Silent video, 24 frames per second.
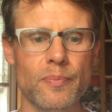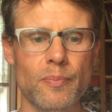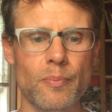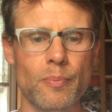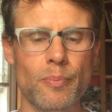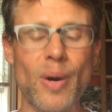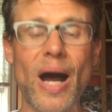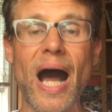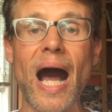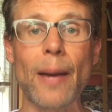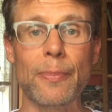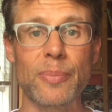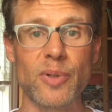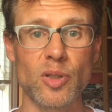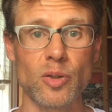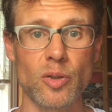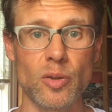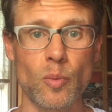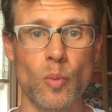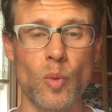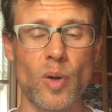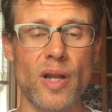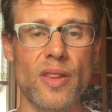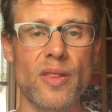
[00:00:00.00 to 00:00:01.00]
popular,
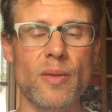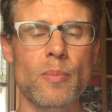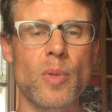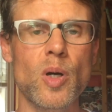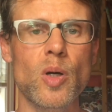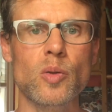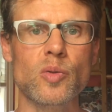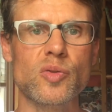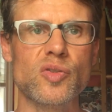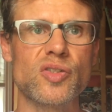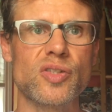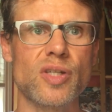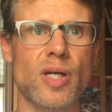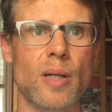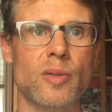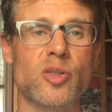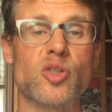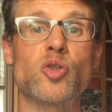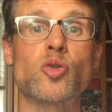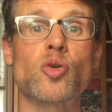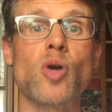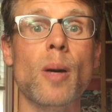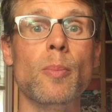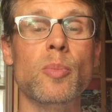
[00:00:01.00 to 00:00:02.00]
one of the most
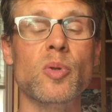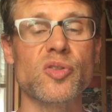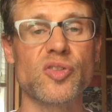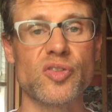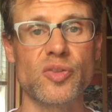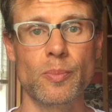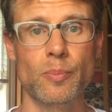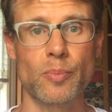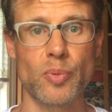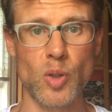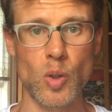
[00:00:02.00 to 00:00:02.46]
troublesome